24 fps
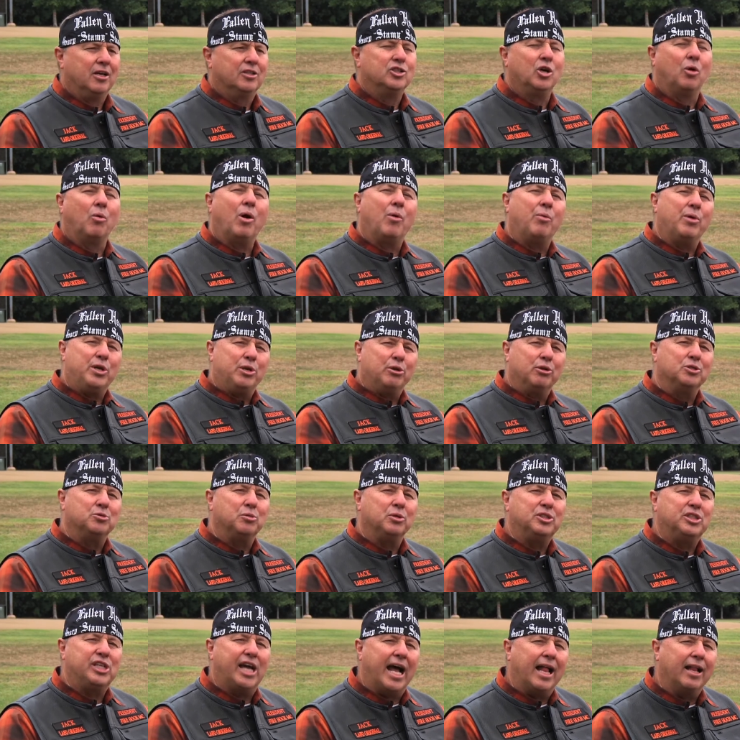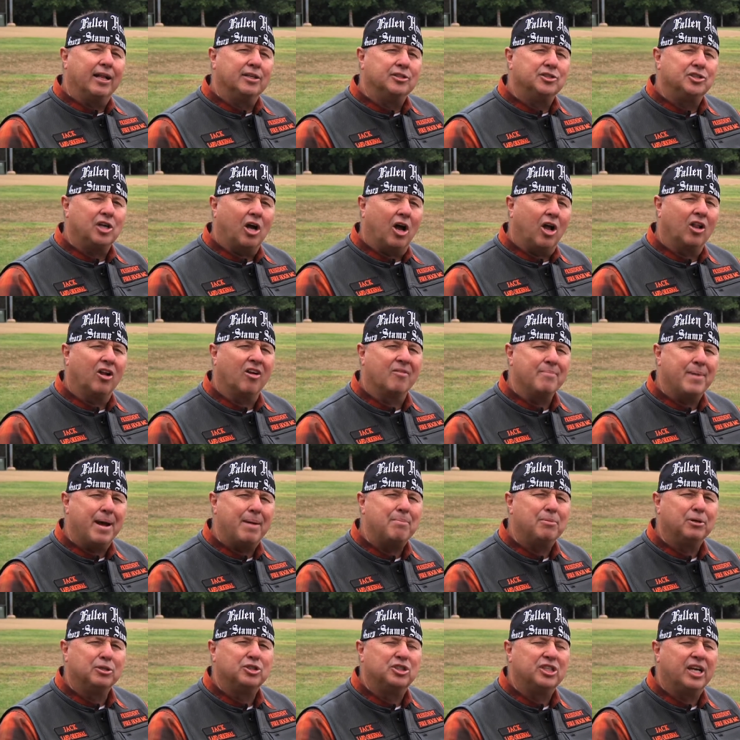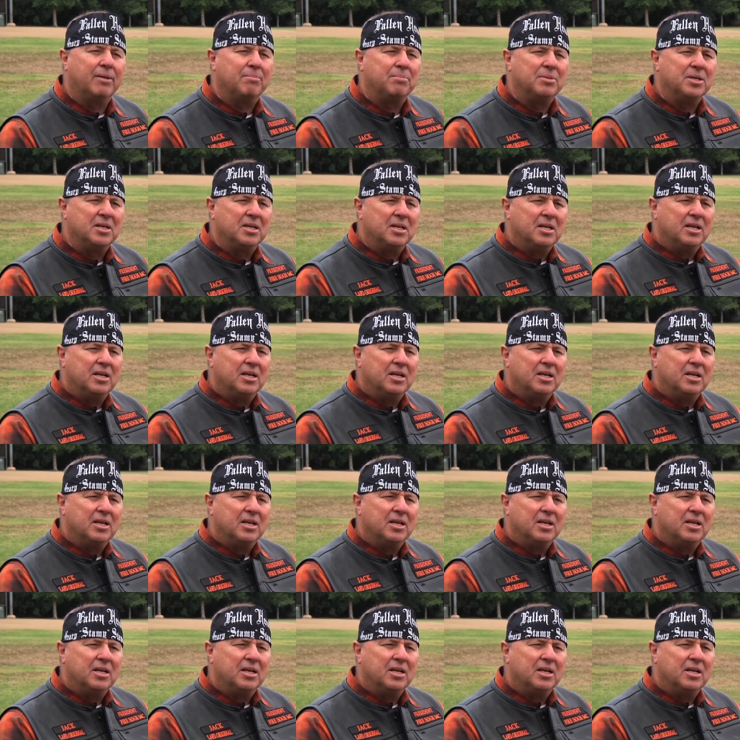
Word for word: So what we do is we challenge all our membership